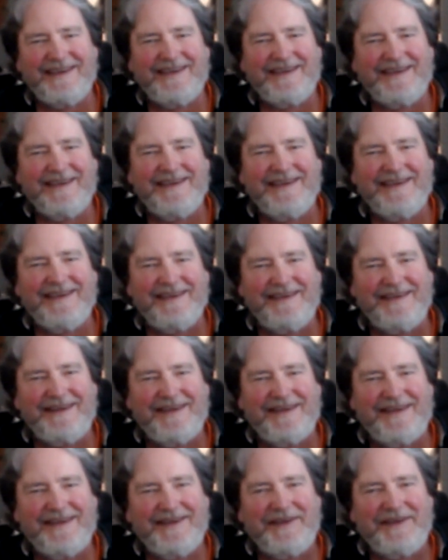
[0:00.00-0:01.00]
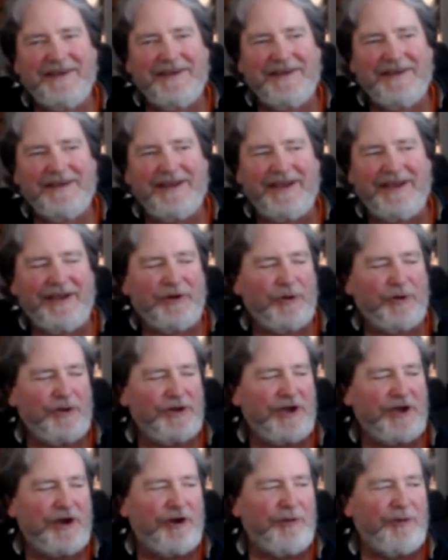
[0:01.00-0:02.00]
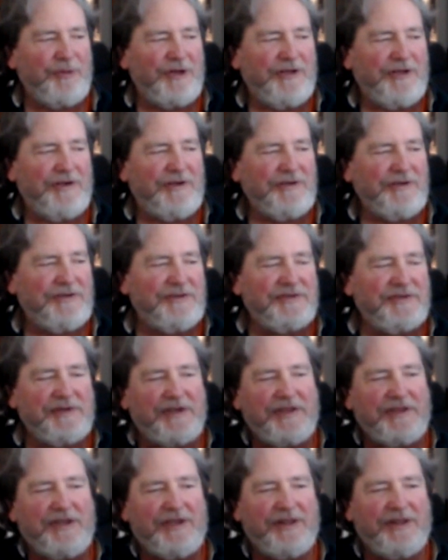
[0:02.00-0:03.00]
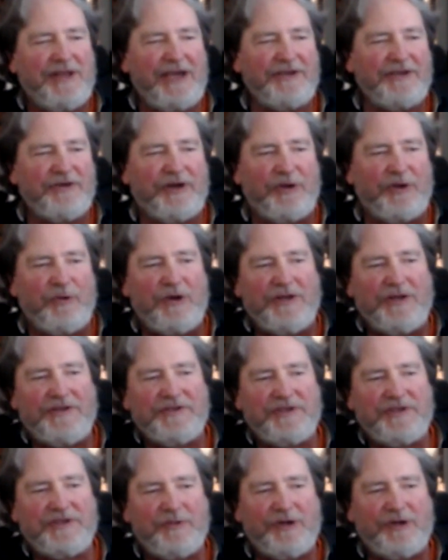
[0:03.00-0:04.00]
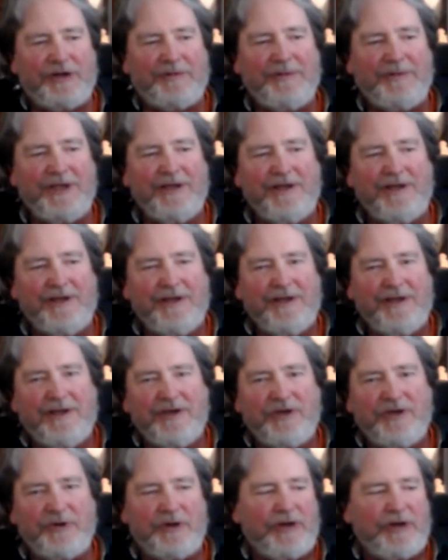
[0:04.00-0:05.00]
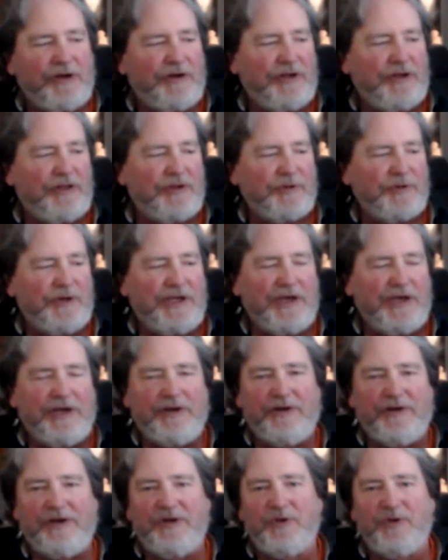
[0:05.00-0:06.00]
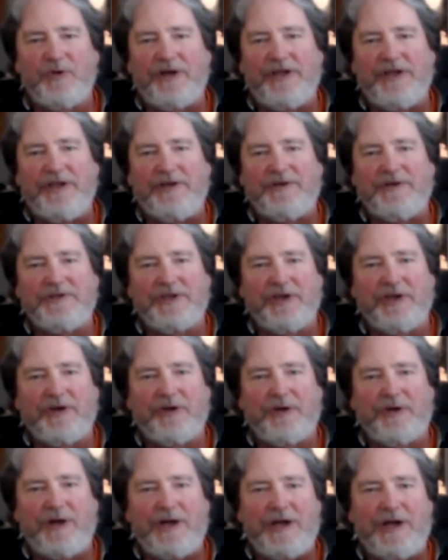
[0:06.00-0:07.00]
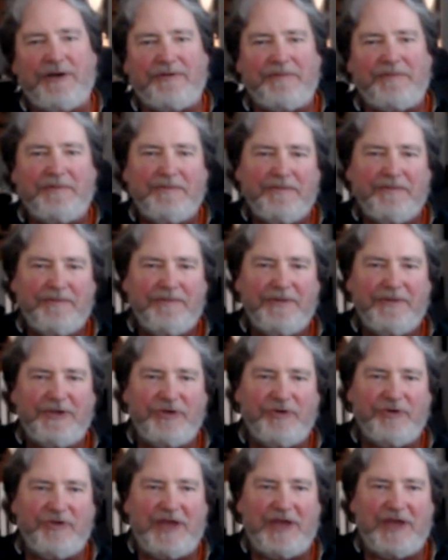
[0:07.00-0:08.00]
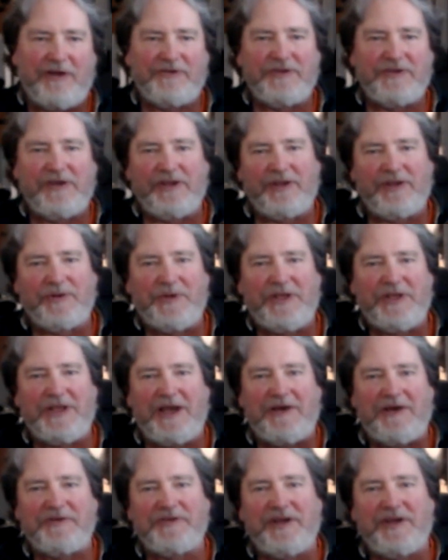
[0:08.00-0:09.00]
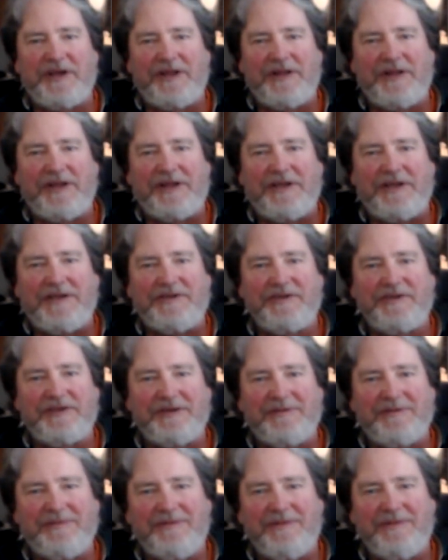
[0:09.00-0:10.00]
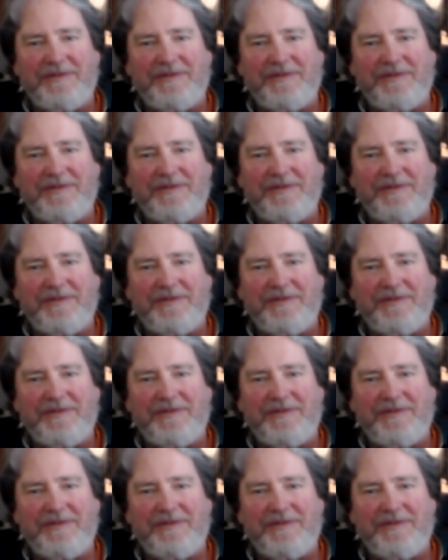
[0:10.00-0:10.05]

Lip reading: and old harmonies like the electric ones that were 200 to 320 years ago are now 2,000 to 3,000 online. So I